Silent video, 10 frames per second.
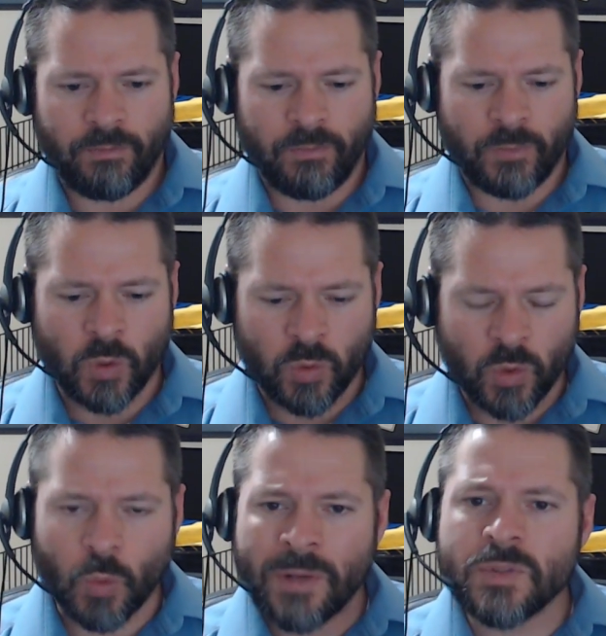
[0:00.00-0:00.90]

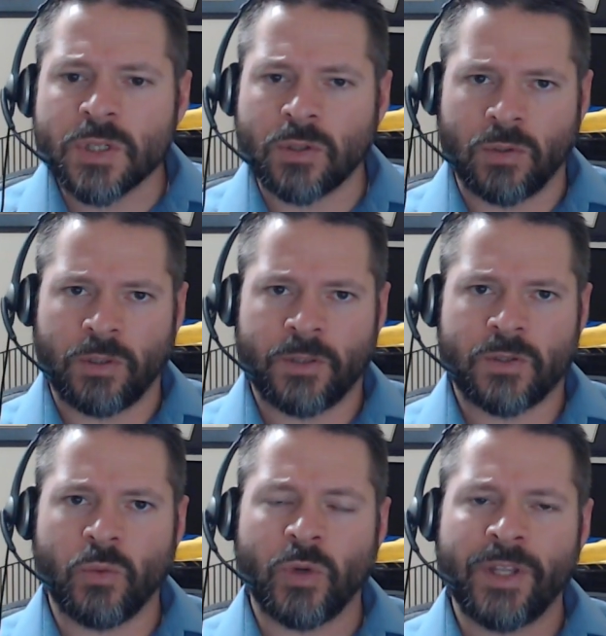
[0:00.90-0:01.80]
they're whimsical, and
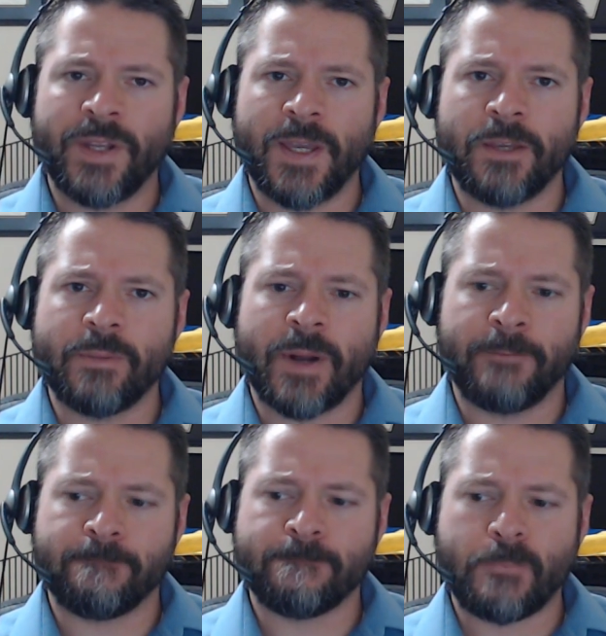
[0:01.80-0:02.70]
so one day you
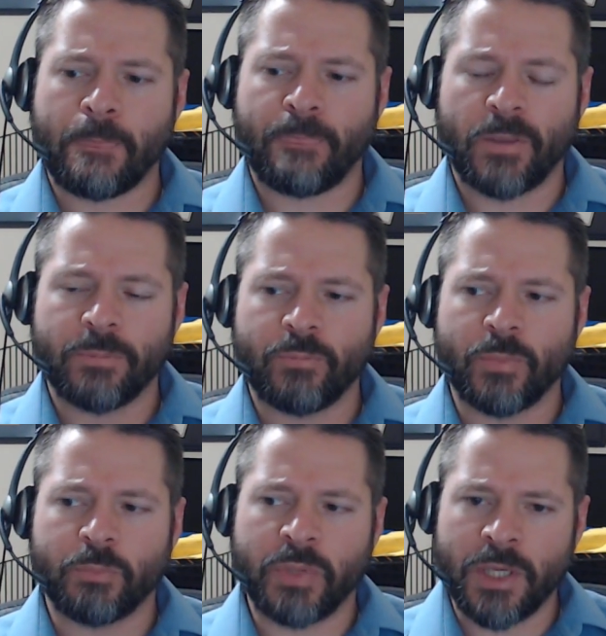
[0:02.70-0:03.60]
might
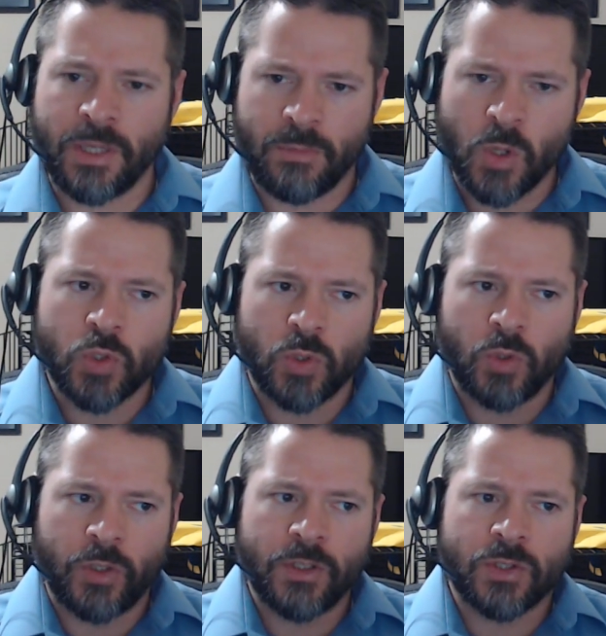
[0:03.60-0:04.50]
be
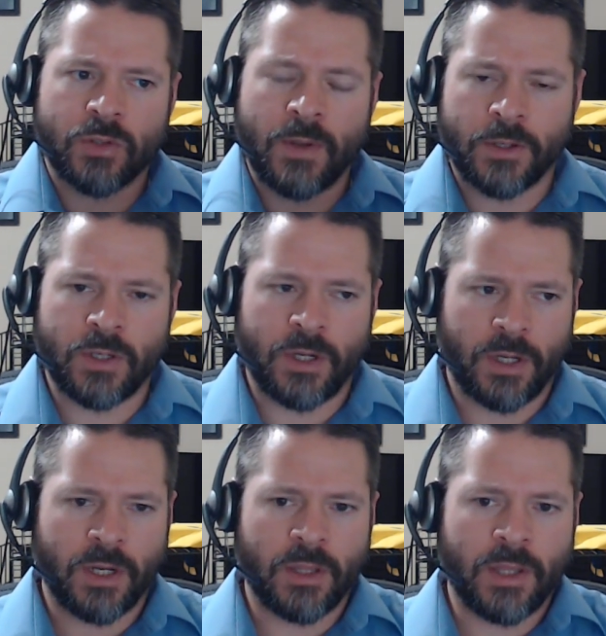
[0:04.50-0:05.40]
emotional in this direction,
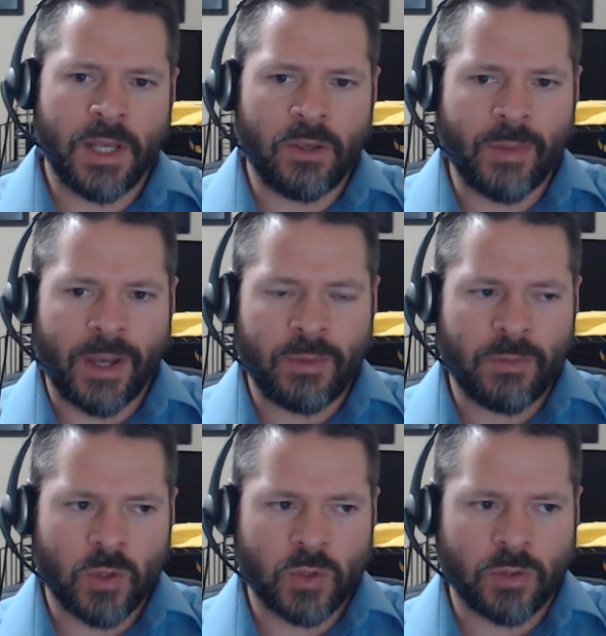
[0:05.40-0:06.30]
and another day you might be
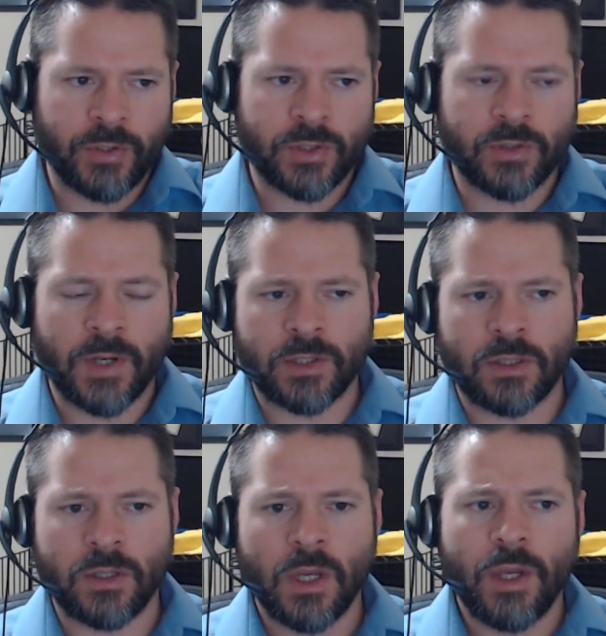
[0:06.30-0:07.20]
emotional in this
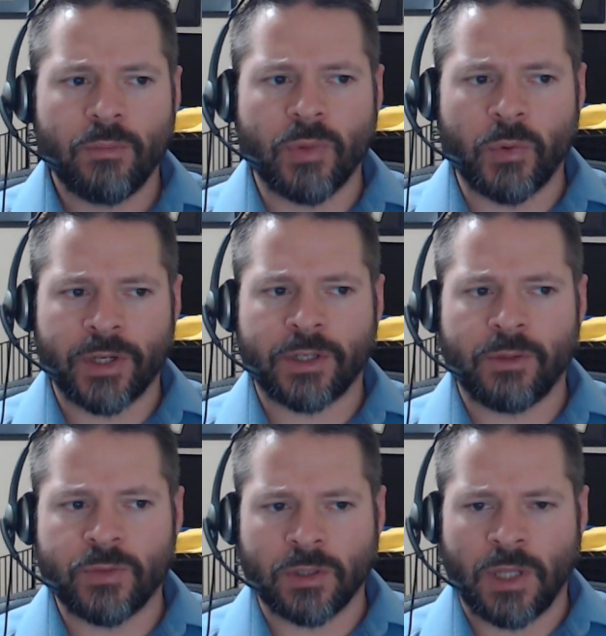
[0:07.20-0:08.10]
direction. But when it
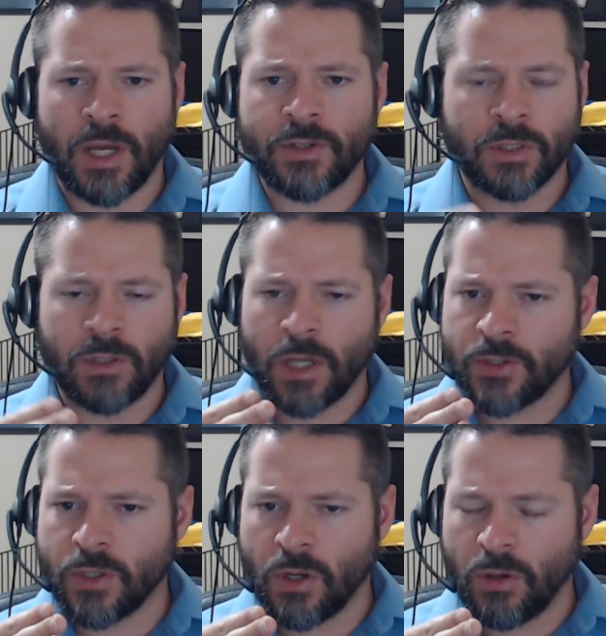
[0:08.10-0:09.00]
comes to logic,
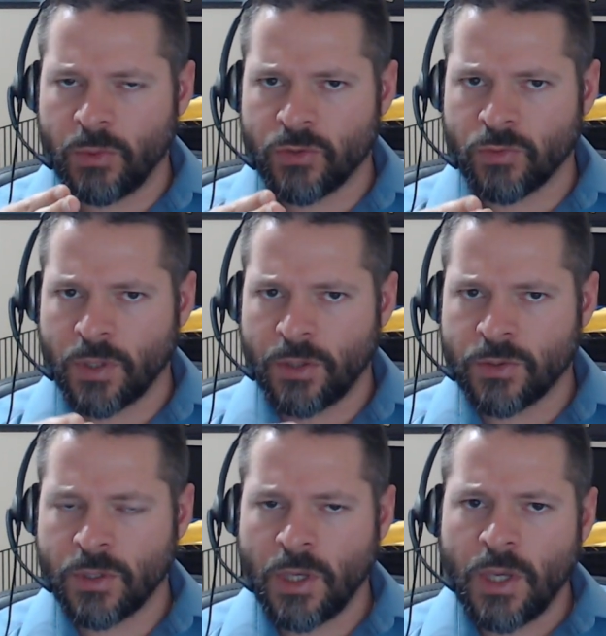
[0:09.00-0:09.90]
logic always
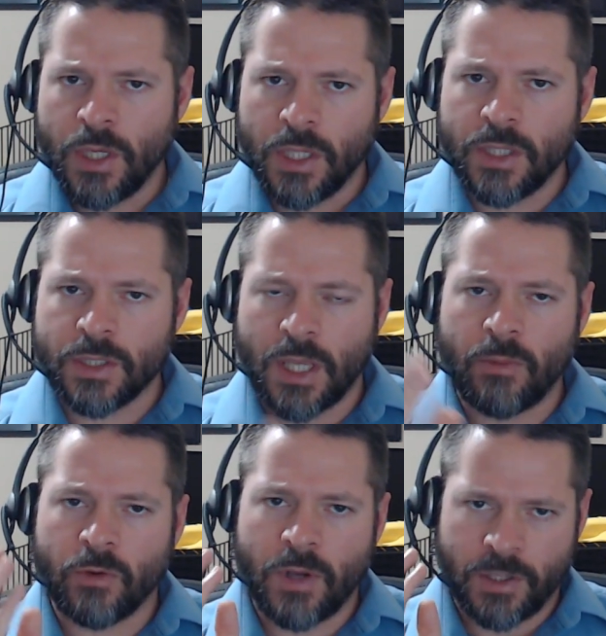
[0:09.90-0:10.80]
runs in the
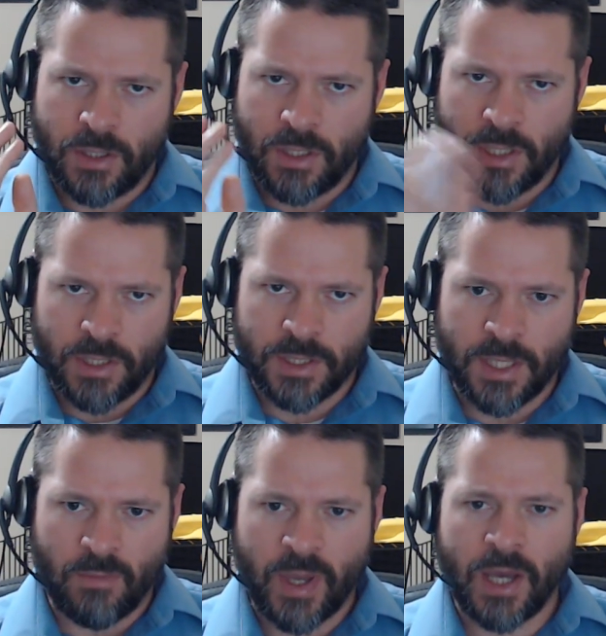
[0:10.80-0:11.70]
same direction and in the
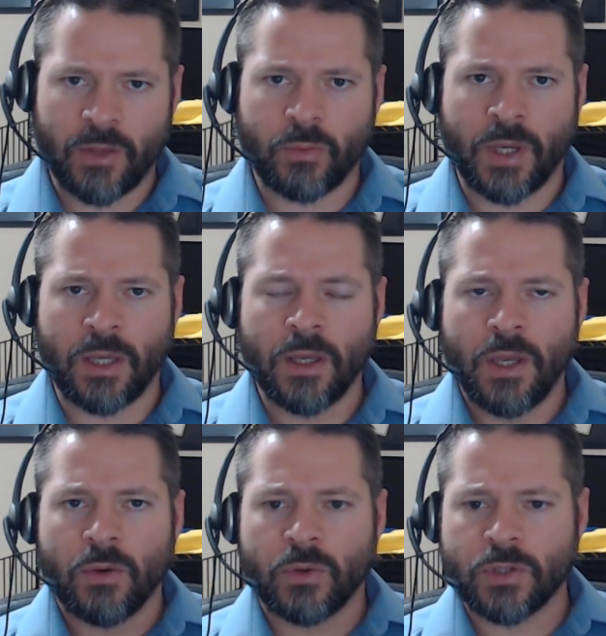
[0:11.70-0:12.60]
same pathway,
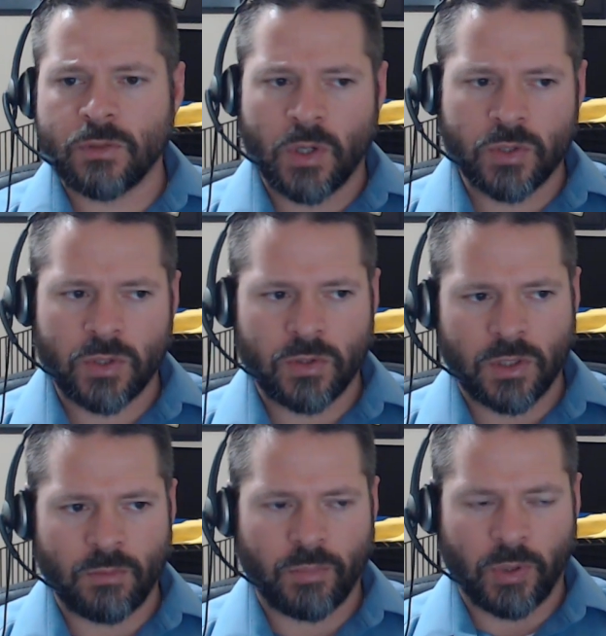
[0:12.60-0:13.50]
whereas emotions
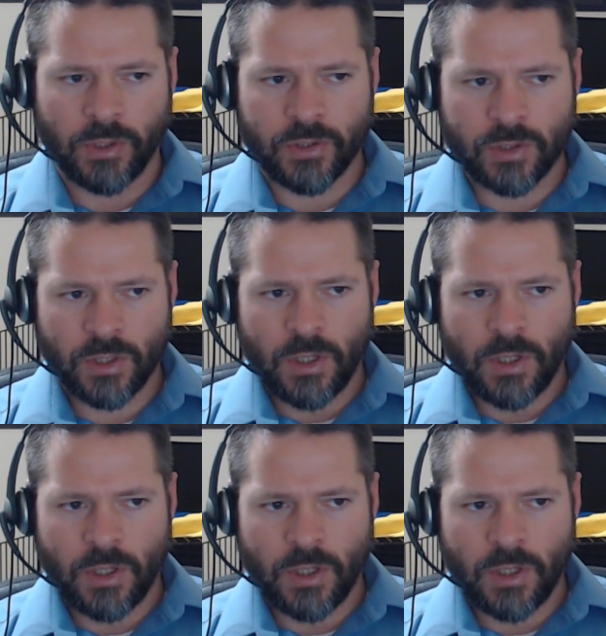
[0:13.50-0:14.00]
can pull us